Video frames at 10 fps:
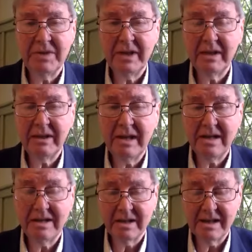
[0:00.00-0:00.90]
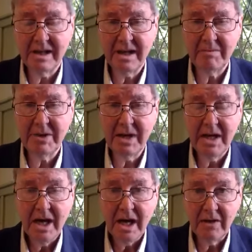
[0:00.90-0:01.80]
seen 1,000 times
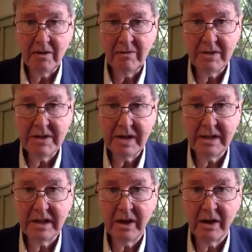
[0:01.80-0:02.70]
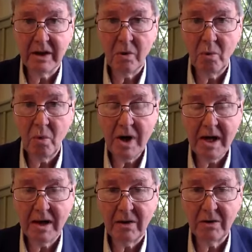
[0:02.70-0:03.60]
and all of a sudden going,
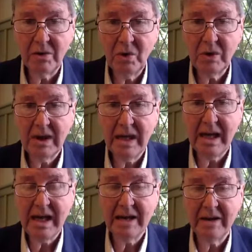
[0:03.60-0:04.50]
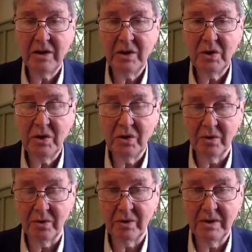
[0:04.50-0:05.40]
wow, look at you.